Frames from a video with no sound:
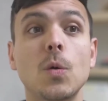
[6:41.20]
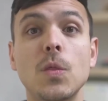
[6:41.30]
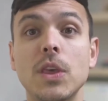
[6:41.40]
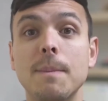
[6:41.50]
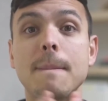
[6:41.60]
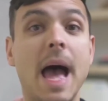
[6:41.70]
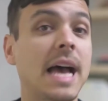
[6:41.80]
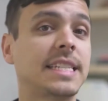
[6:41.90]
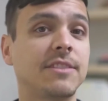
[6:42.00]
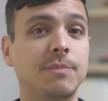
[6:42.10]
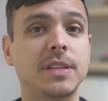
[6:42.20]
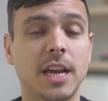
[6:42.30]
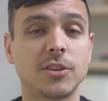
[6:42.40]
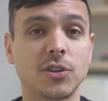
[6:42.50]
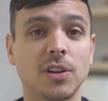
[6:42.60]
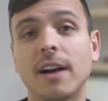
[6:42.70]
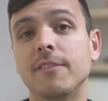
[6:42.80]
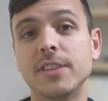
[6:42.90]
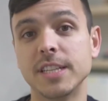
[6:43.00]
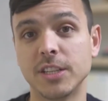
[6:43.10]
the massive potential
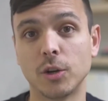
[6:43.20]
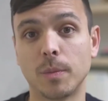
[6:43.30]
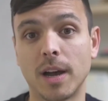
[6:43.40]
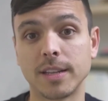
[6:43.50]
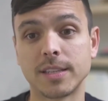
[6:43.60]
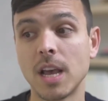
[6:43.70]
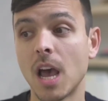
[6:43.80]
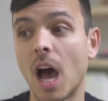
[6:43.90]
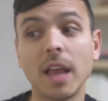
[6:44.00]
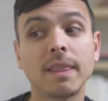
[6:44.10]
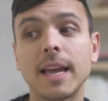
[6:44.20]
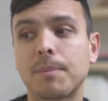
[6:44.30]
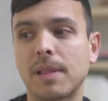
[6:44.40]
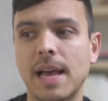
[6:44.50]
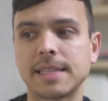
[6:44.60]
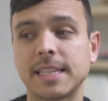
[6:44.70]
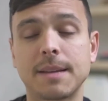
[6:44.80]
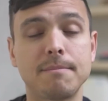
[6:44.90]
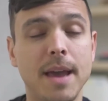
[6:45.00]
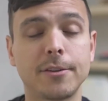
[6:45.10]
of these xenobots. Unlike plastic
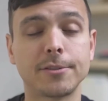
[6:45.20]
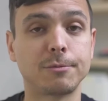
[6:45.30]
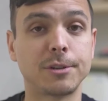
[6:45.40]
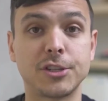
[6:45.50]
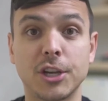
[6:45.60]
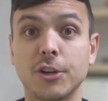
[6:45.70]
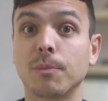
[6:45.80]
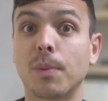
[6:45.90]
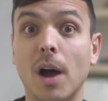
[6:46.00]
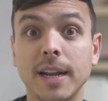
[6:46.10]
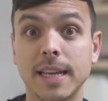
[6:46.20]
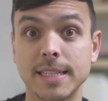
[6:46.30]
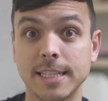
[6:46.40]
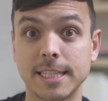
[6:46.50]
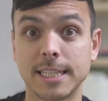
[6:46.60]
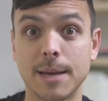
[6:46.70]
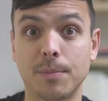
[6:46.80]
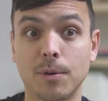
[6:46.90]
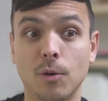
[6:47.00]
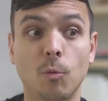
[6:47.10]
and metals, which in your body, as an
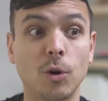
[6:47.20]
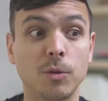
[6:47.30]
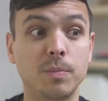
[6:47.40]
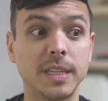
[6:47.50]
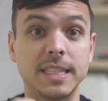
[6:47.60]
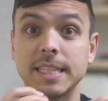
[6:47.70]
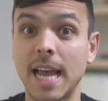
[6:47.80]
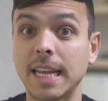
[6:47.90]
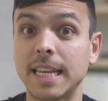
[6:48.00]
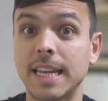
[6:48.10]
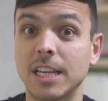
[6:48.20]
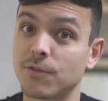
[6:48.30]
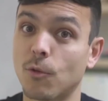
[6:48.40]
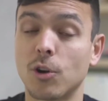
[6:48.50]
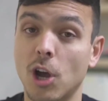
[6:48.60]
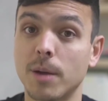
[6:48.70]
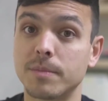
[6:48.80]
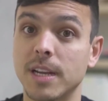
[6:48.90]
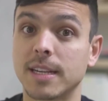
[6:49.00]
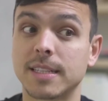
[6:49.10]
example, would be detected as foreign
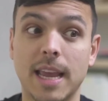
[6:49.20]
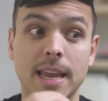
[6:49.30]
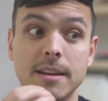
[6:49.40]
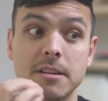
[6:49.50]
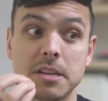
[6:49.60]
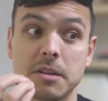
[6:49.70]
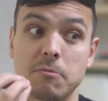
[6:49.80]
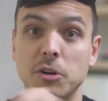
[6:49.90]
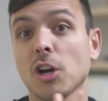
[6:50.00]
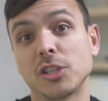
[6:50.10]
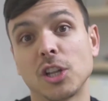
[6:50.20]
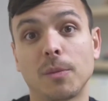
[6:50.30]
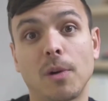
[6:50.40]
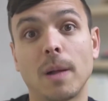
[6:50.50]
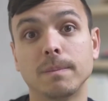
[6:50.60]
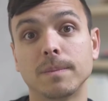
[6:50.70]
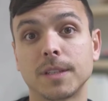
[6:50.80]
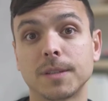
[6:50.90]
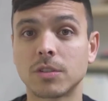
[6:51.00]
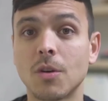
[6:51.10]
objects and it would cause a lot of problems.
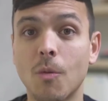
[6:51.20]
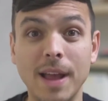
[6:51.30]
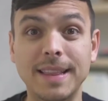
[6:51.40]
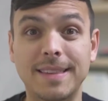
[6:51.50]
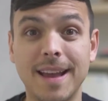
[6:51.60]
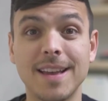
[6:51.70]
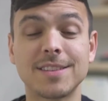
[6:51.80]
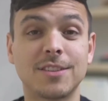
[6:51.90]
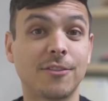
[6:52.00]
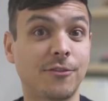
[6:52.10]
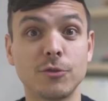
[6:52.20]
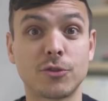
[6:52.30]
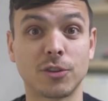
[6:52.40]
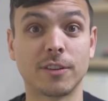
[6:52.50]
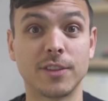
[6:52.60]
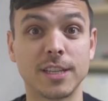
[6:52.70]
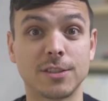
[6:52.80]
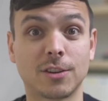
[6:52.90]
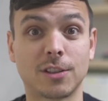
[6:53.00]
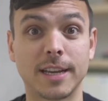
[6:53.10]
So what does the future of this
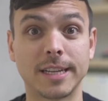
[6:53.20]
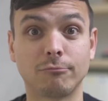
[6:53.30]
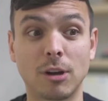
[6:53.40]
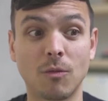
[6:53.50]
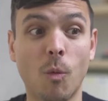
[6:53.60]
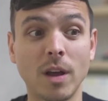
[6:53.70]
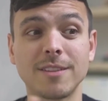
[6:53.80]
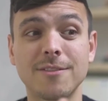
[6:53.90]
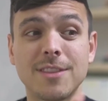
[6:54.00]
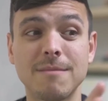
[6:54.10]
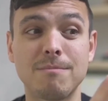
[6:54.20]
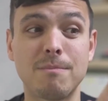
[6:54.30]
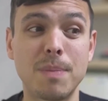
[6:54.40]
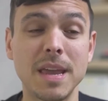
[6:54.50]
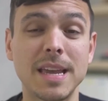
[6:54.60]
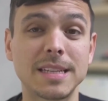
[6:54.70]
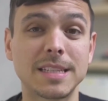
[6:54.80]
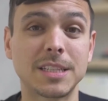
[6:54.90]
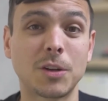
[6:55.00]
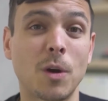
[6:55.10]
look like? Well, one of the
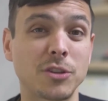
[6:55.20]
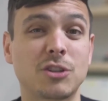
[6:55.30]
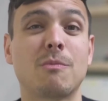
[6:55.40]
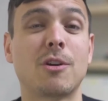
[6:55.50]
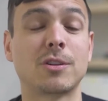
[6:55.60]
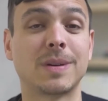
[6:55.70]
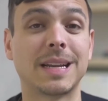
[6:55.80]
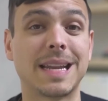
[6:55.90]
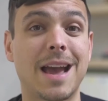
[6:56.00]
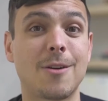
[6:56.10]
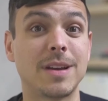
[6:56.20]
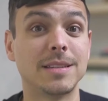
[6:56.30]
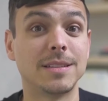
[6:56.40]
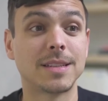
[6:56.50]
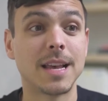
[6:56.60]
biggest question marks right now is